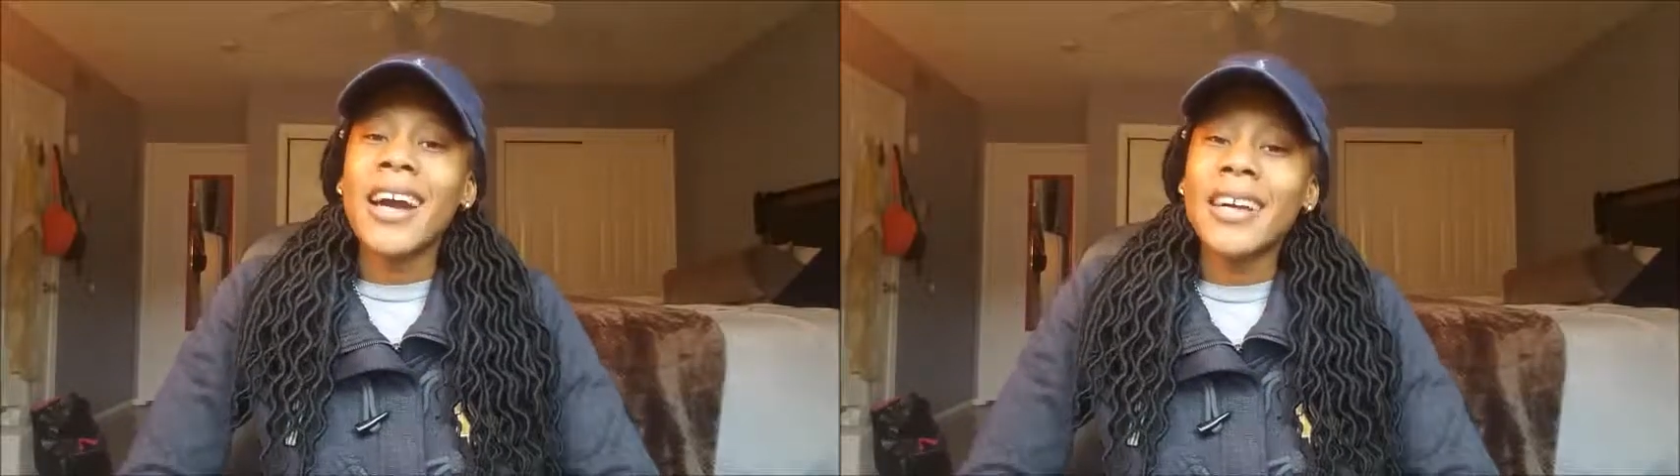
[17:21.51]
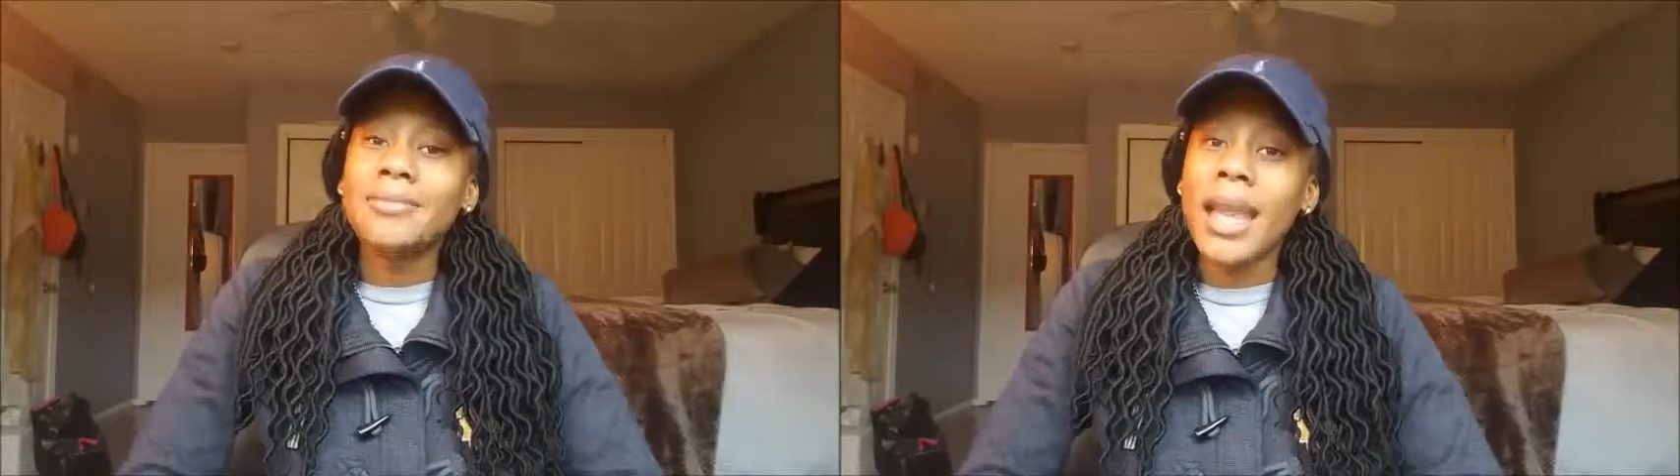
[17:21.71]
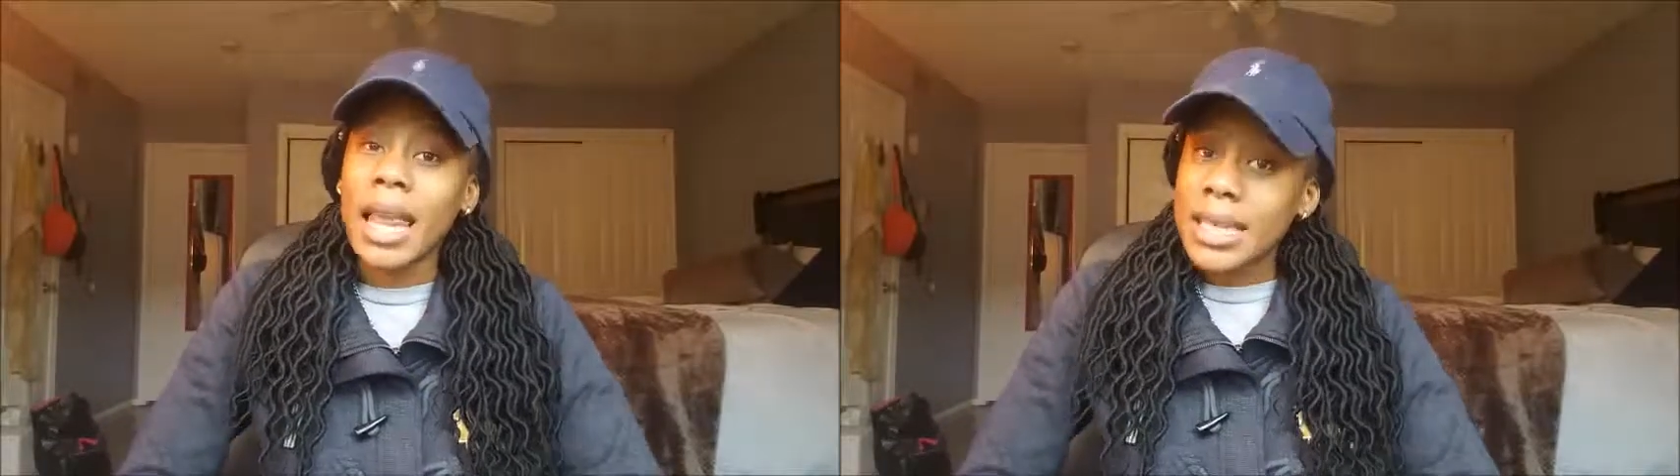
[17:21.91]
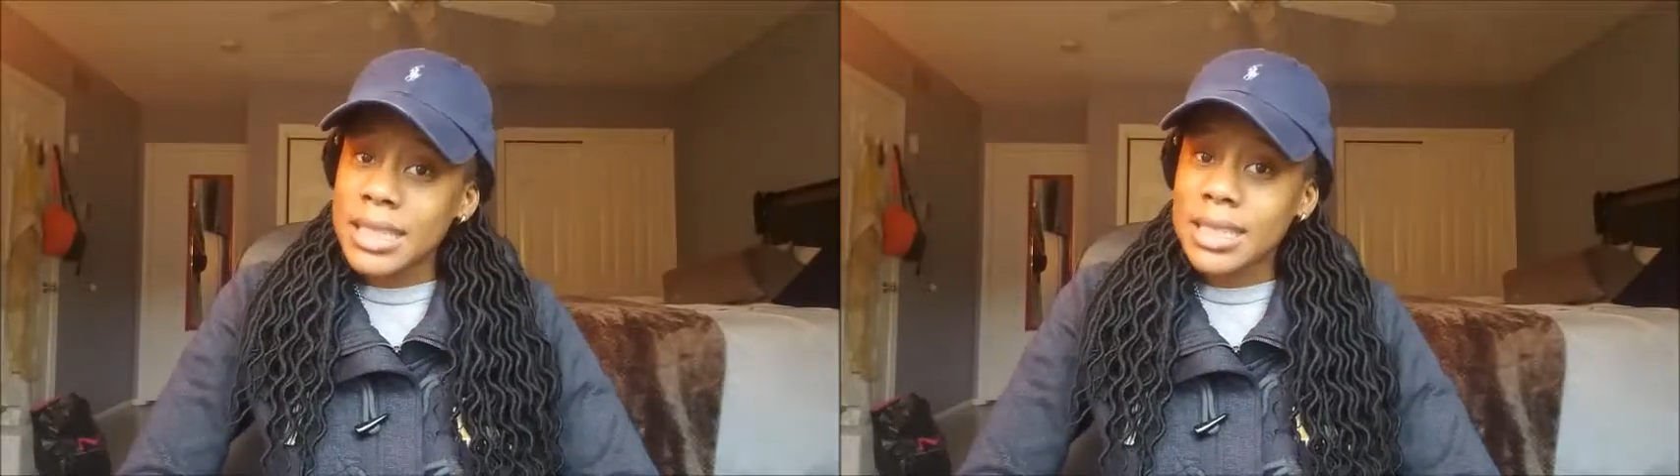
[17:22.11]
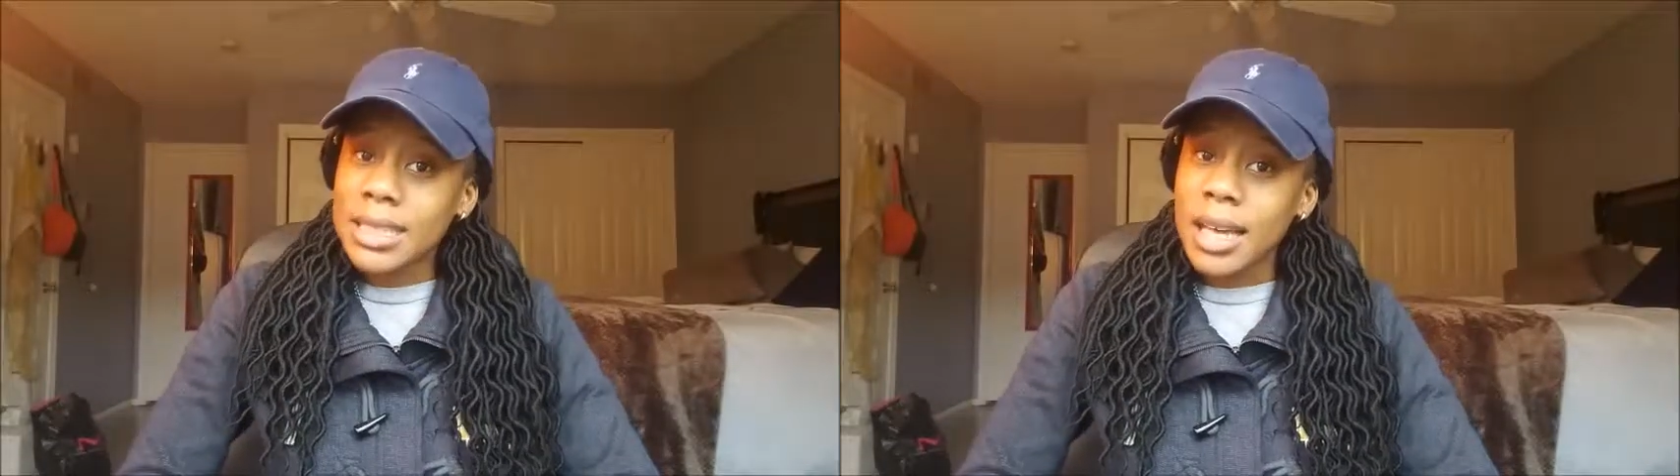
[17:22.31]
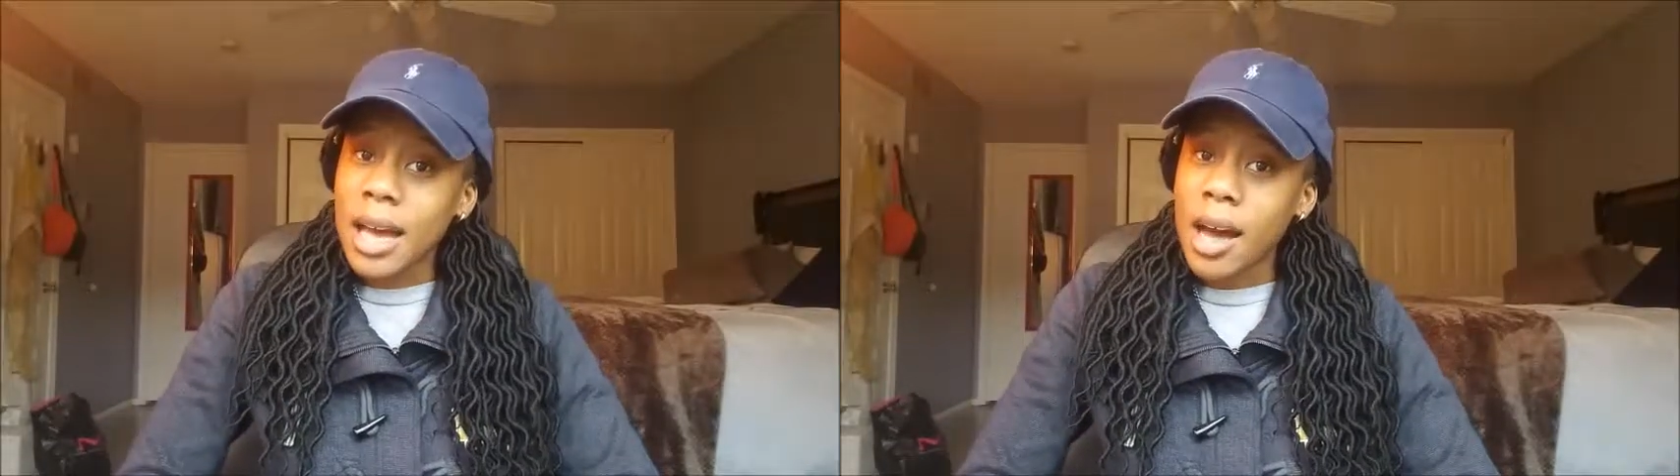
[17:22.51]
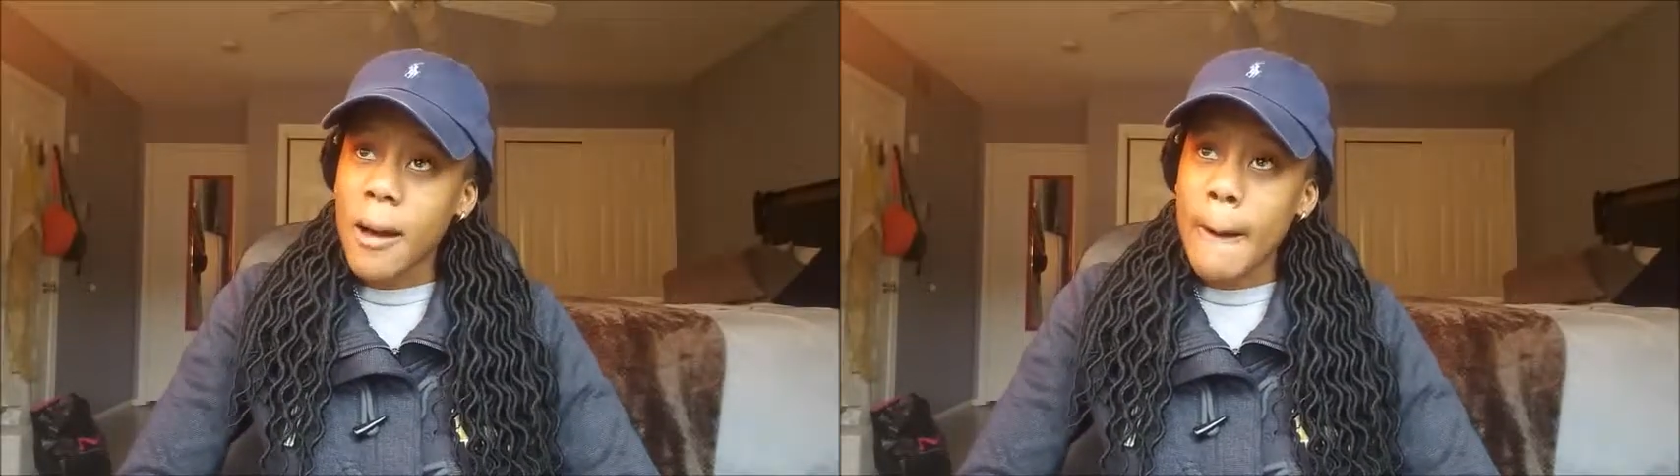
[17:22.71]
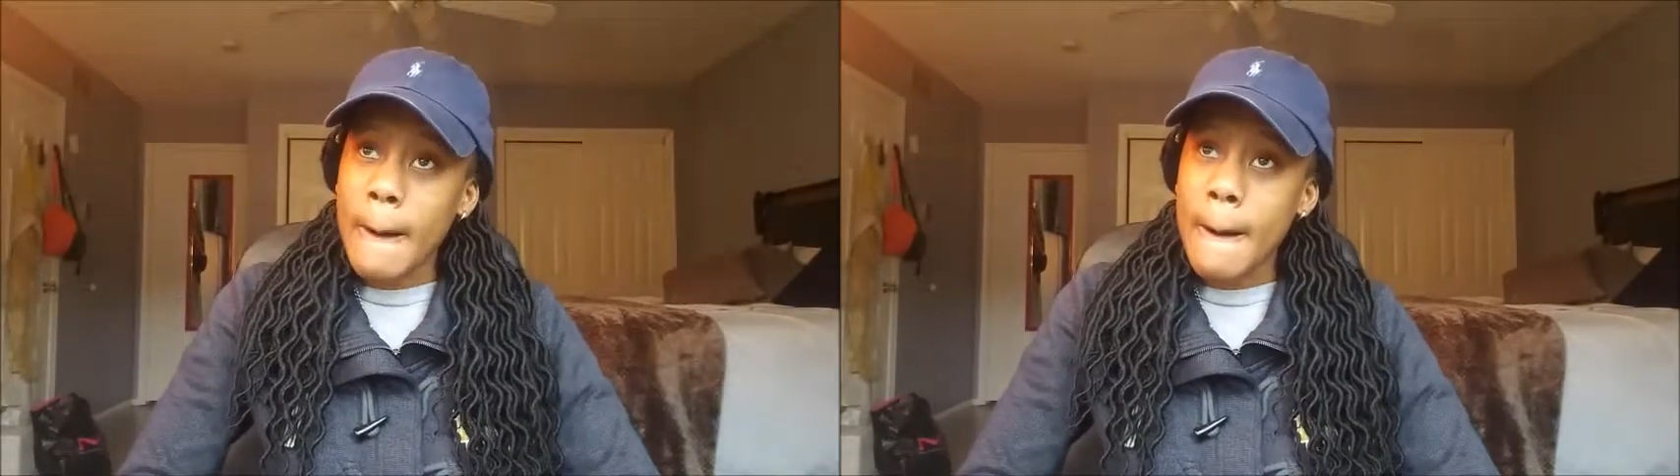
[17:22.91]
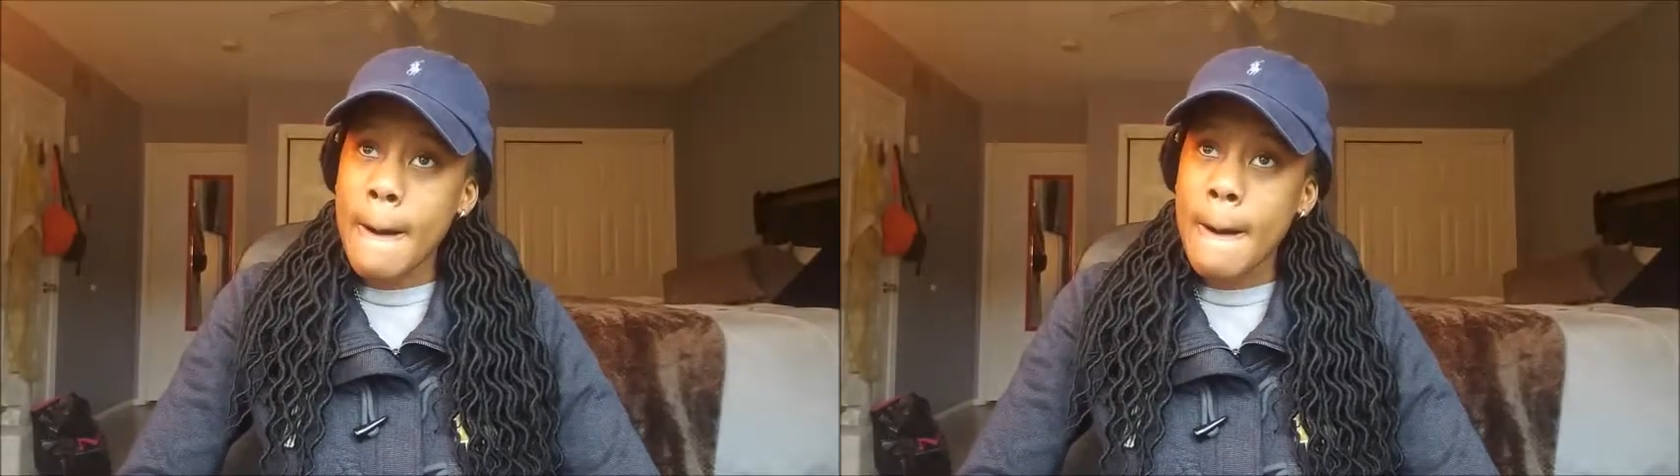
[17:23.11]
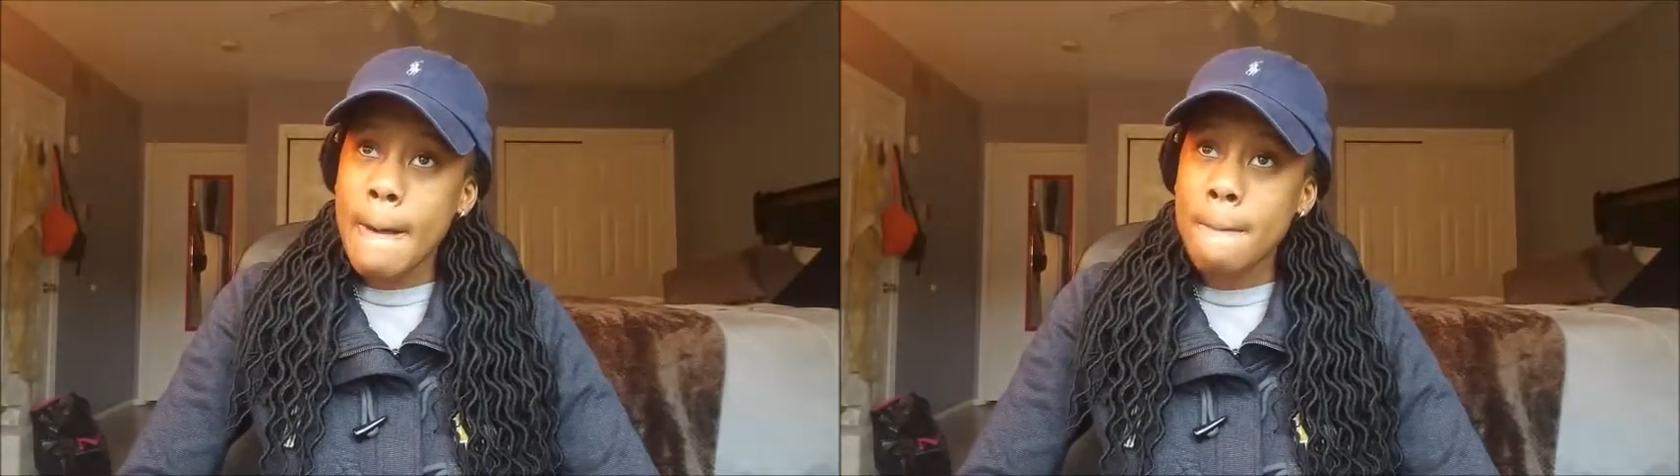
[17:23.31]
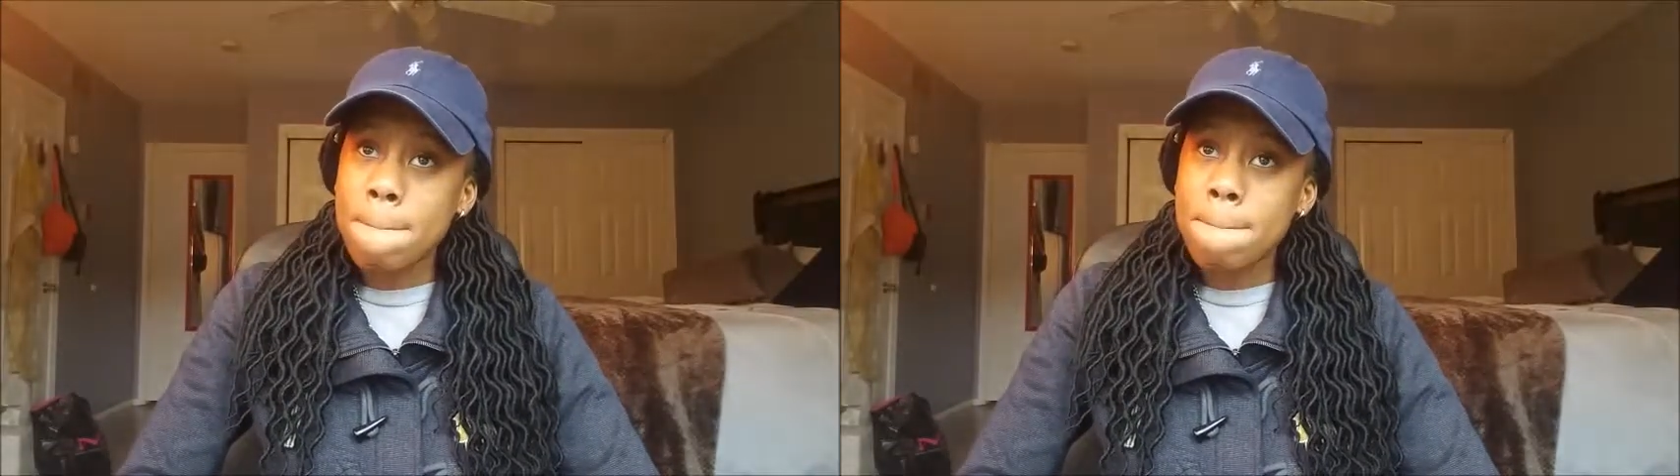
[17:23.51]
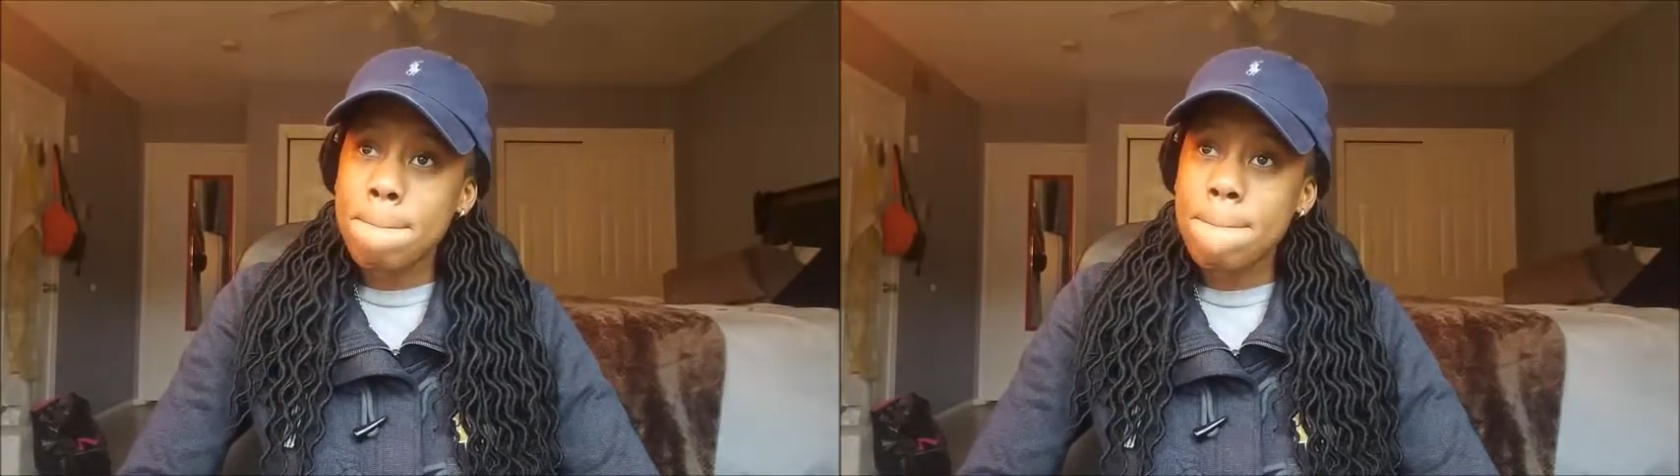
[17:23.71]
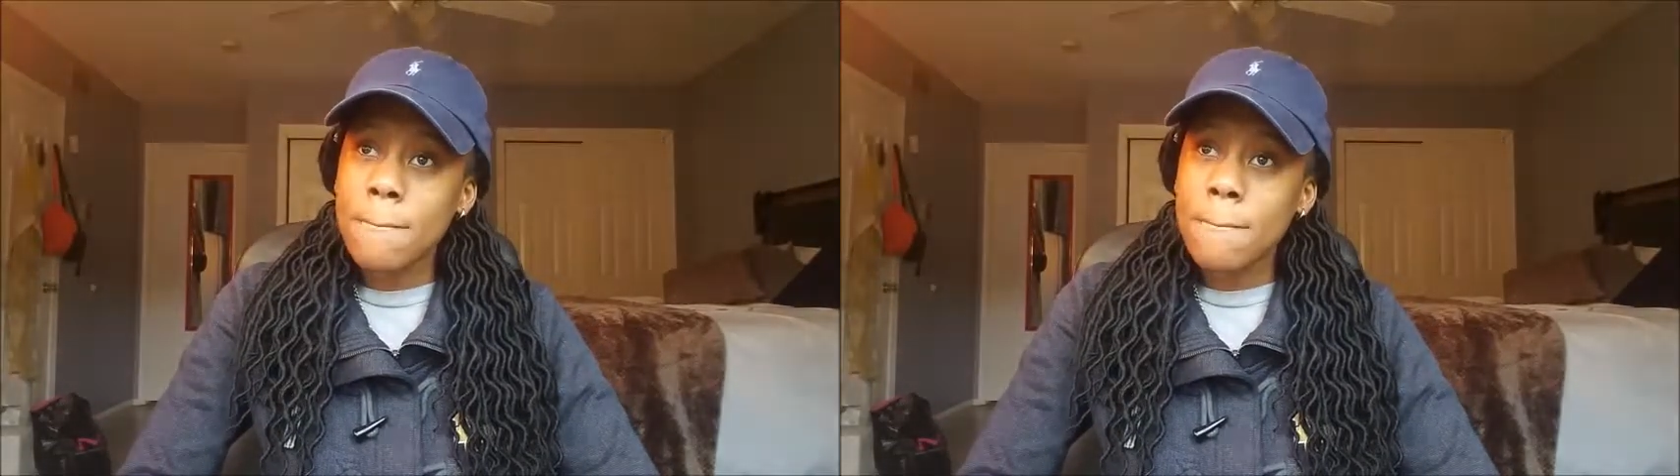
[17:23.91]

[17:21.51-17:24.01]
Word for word: God bless. Um,